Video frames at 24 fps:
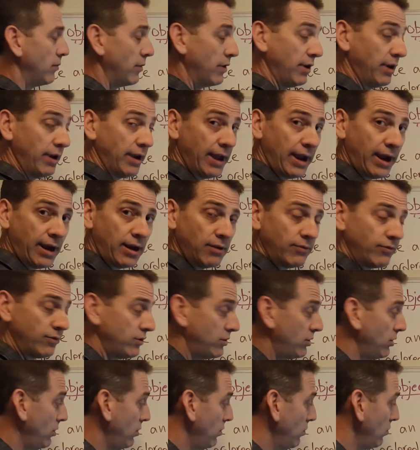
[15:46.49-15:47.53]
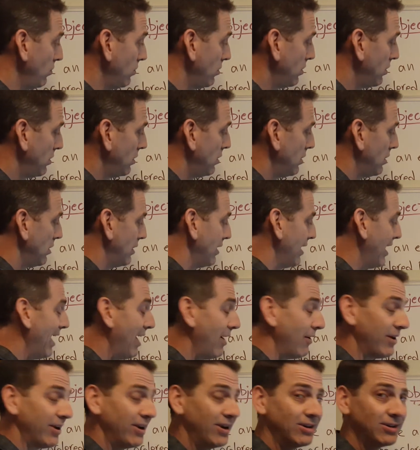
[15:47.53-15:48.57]
-2. Now,
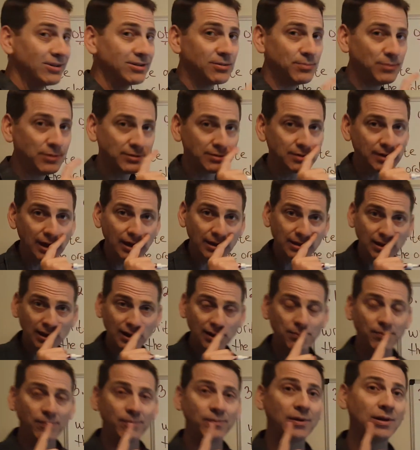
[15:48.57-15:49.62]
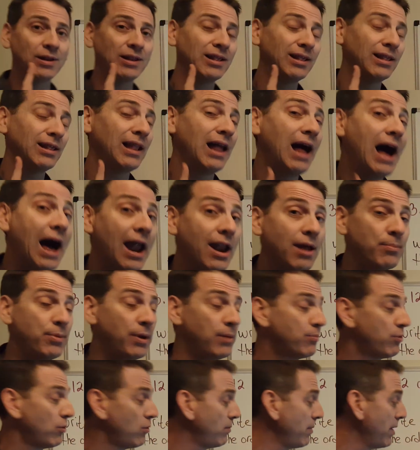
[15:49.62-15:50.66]
here's the mistake that a lot of
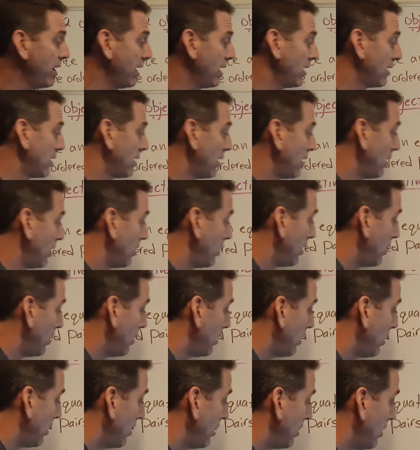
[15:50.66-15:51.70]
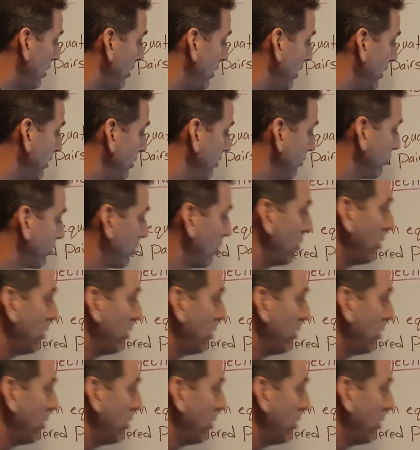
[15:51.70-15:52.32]
people make. They just go